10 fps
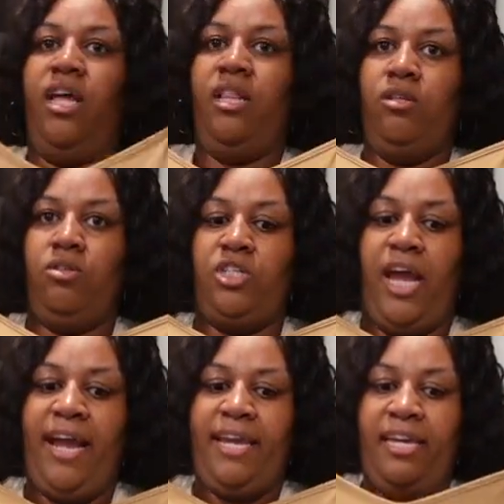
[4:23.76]
that little
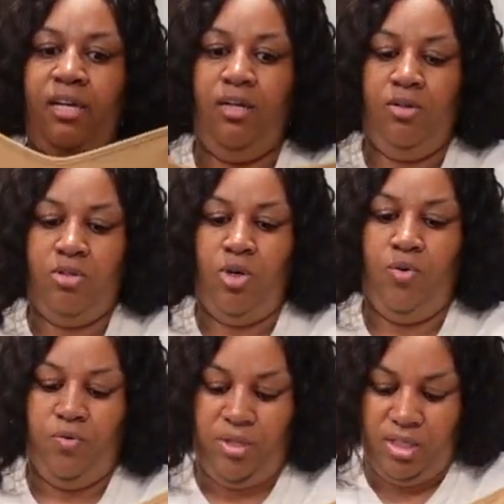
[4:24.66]
jacket goes
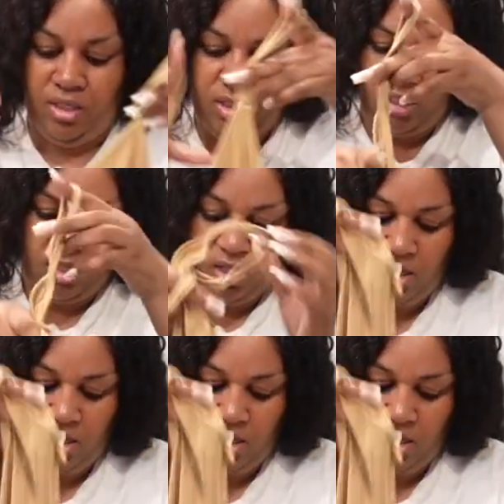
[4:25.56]
over this,